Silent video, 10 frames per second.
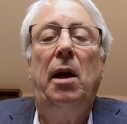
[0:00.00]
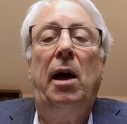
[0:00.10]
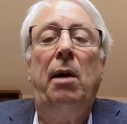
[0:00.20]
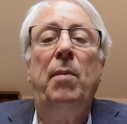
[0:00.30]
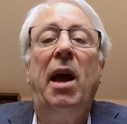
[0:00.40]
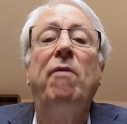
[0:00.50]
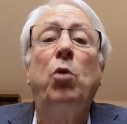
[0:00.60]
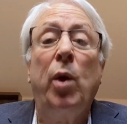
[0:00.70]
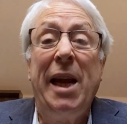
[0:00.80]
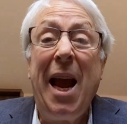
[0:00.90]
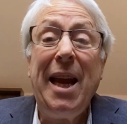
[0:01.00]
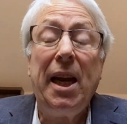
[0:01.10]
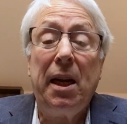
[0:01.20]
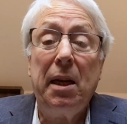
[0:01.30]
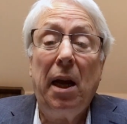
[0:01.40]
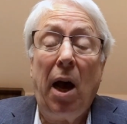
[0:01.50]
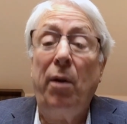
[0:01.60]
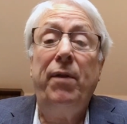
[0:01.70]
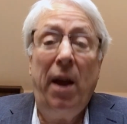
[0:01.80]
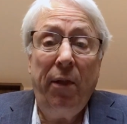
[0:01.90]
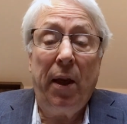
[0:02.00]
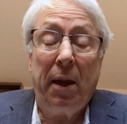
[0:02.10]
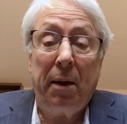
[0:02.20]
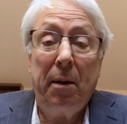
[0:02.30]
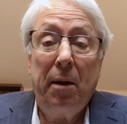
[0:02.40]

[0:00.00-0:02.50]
have created out of nothing